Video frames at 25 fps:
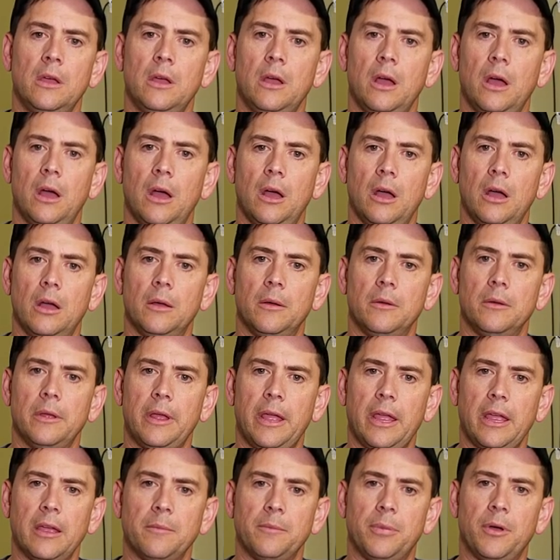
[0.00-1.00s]

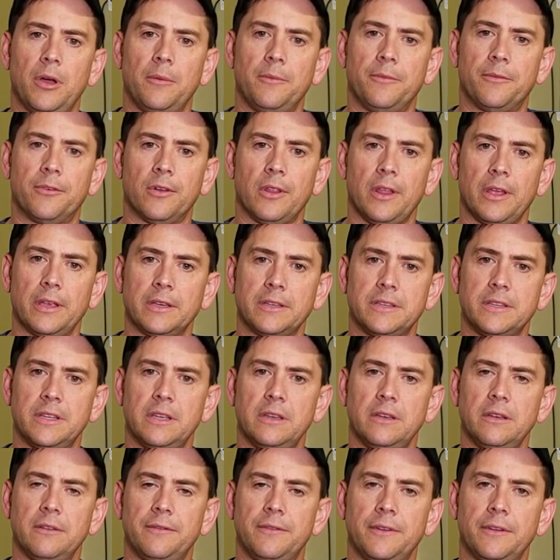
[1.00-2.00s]
hand pump for like
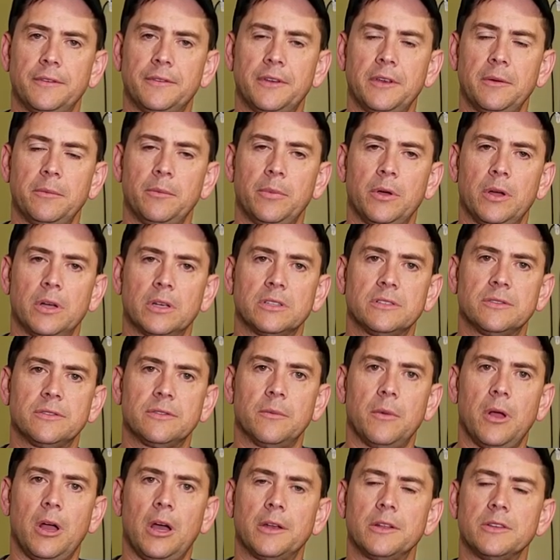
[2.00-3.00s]
10 to 15 bucks from
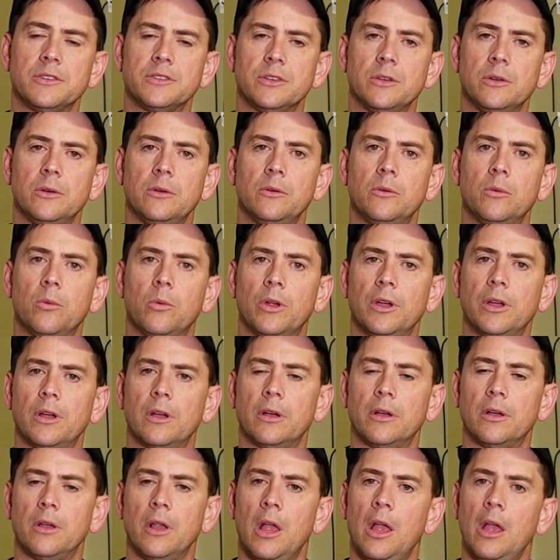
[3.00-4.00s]
AutoZone
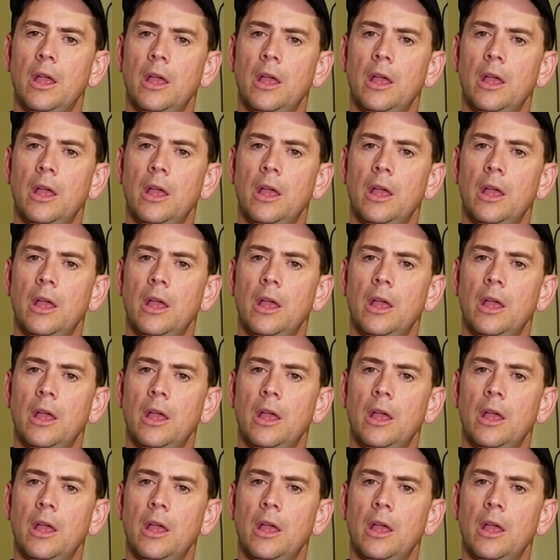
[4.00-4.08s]
where